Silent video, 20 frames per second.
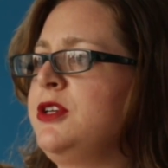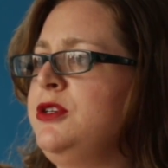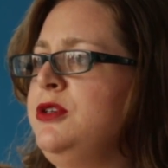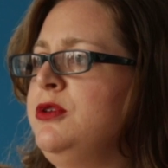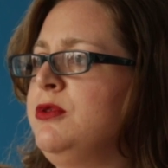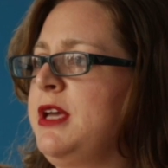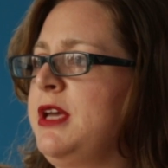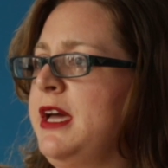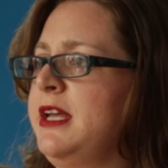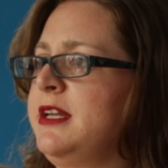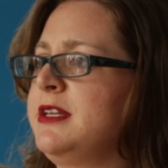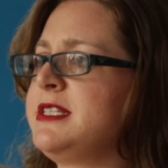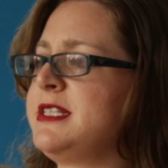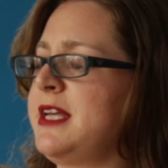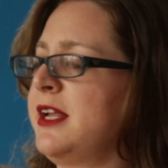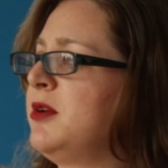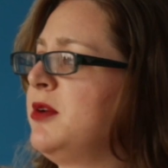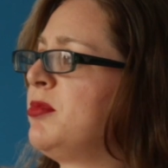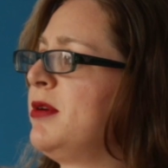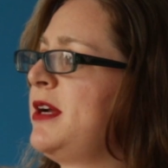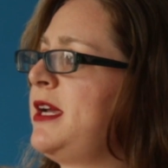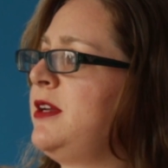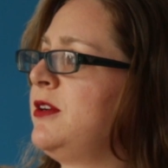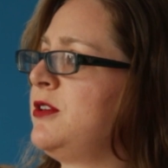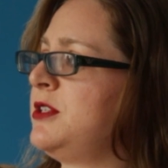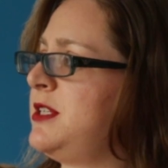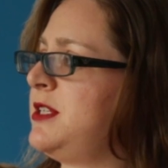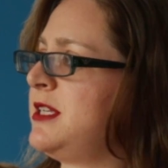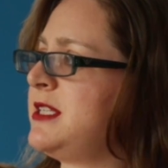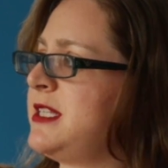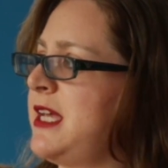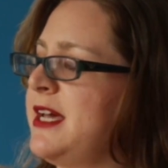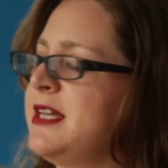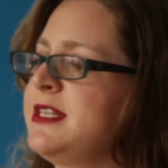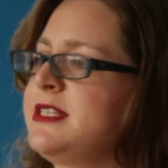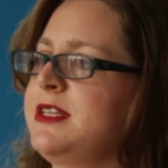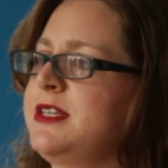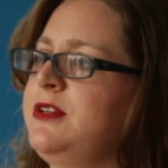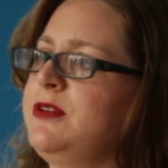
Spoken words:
You can celebrate your success,